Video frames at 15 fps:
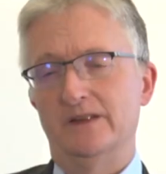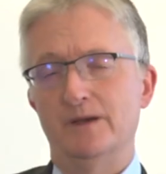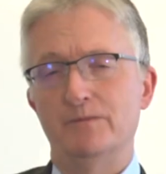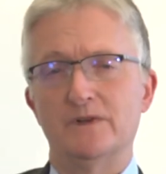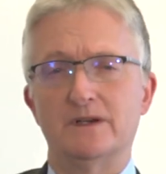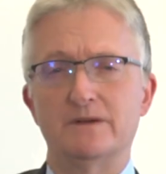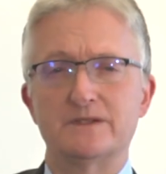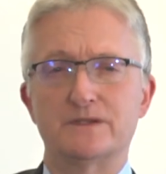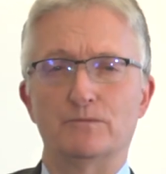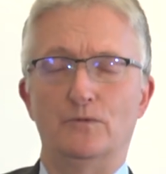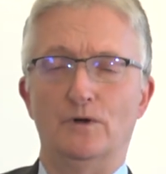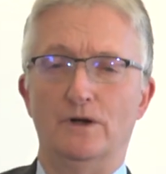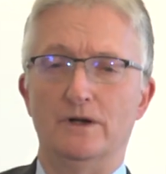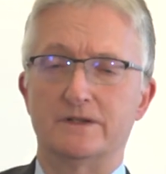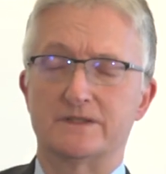And then when I was at
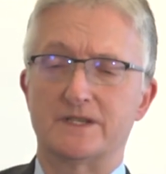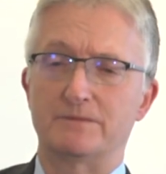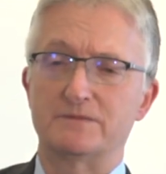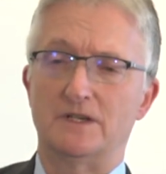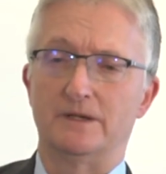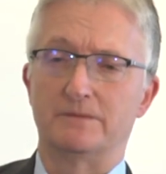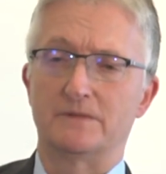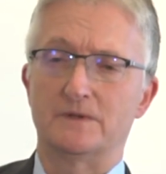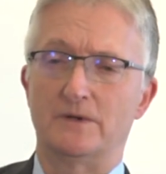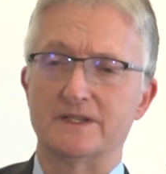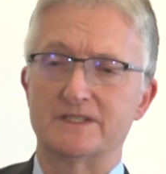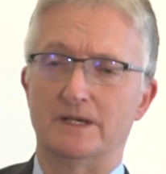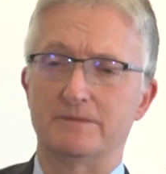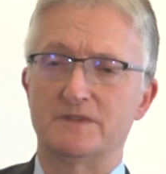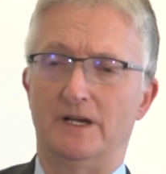work
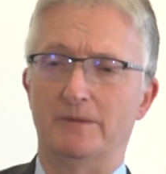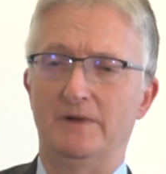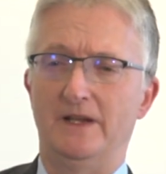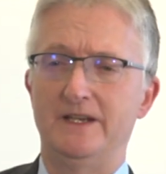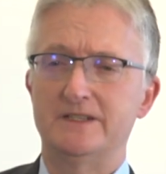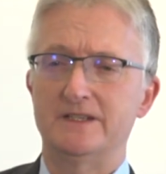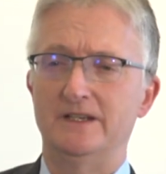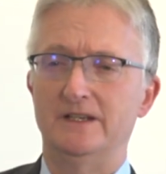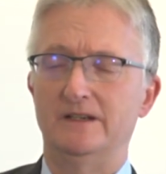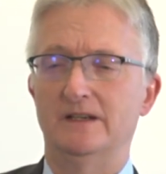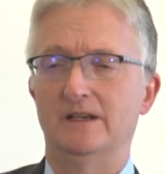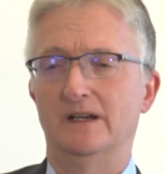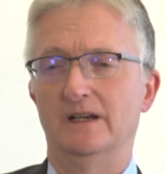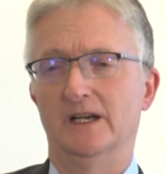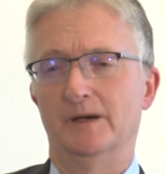quite some time later,
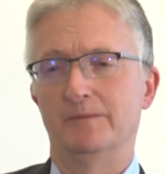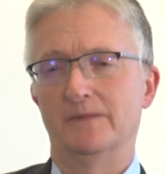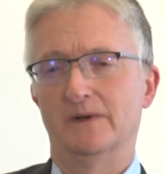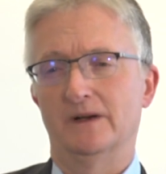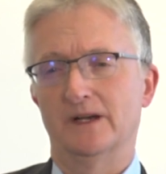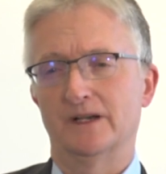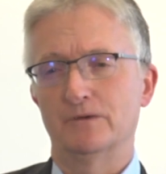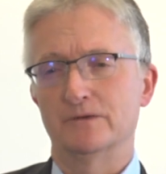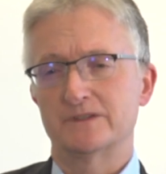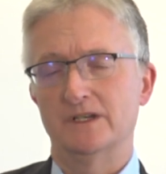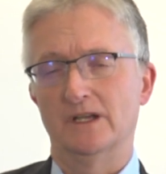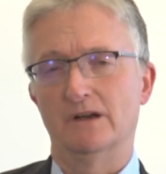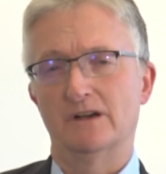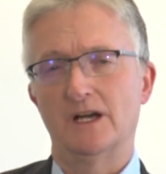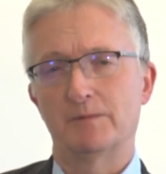I got to
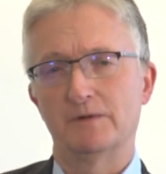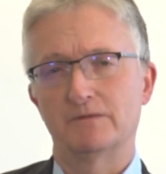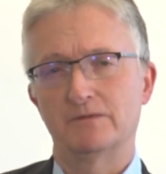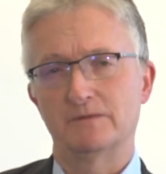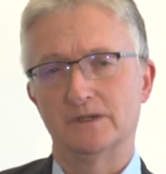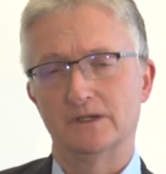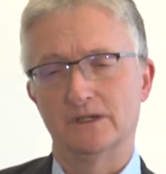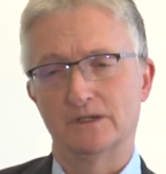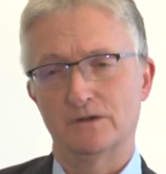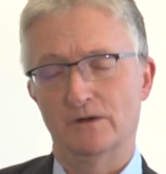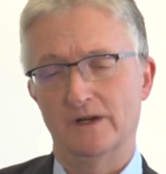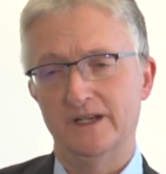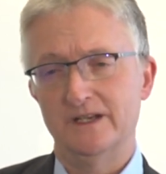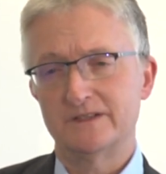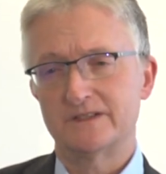know a couple of
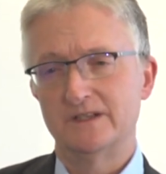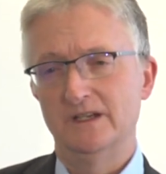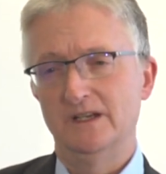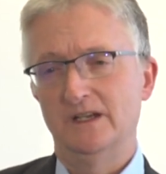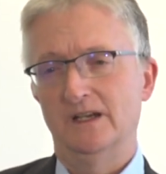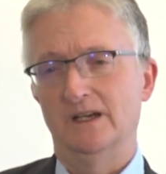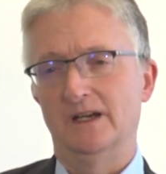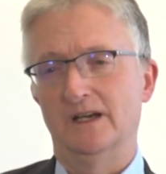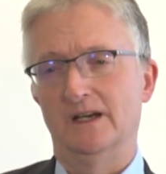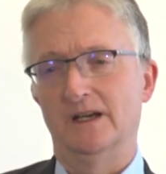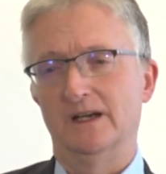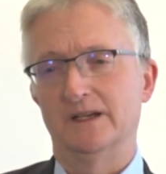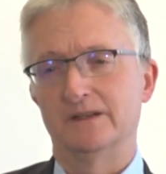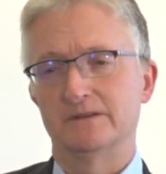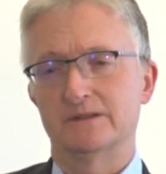colleagues,
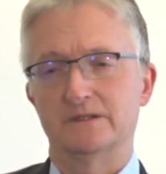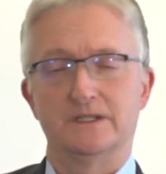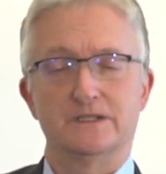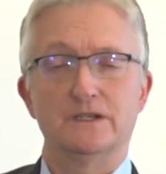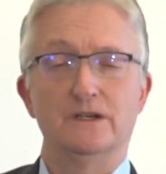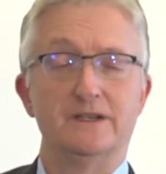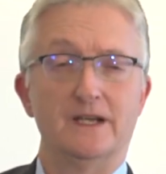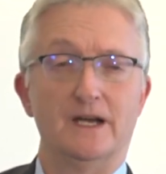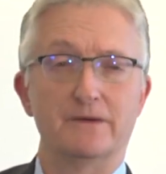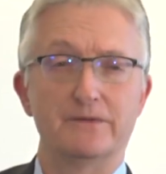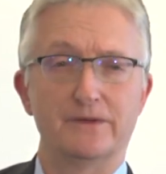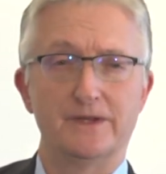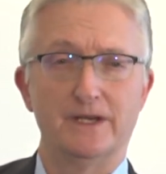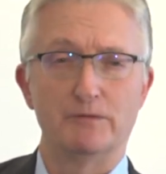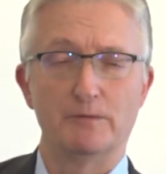and it turned out
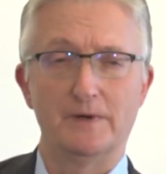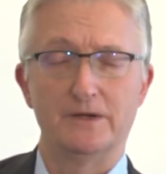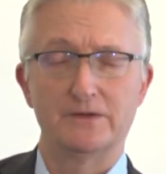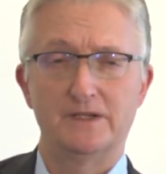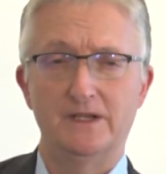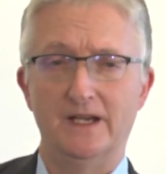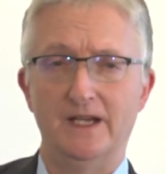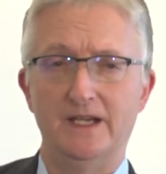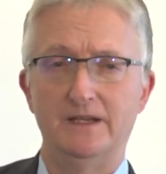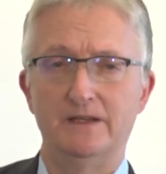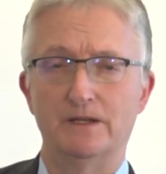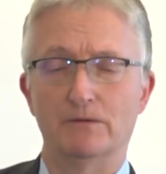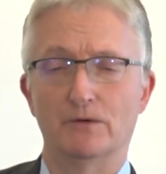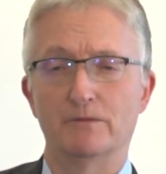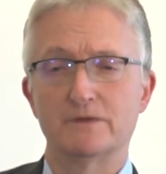that they were both gay.
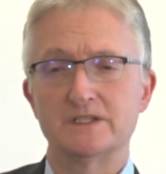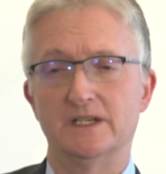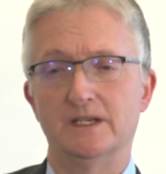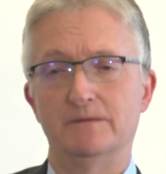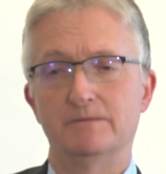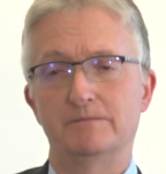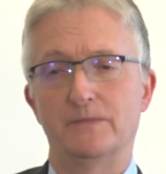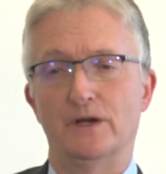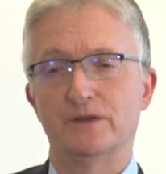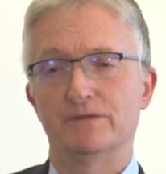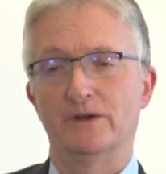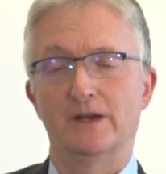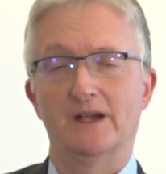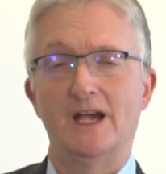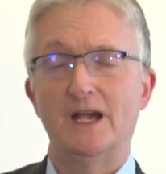They were obviously both
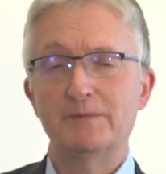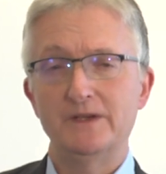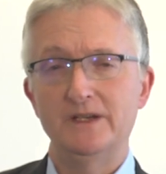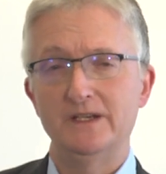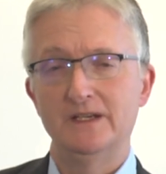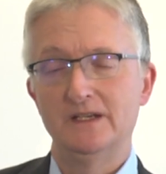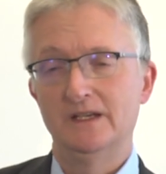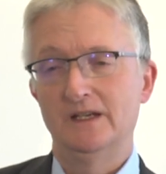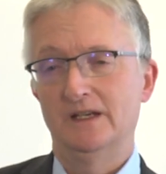very happy,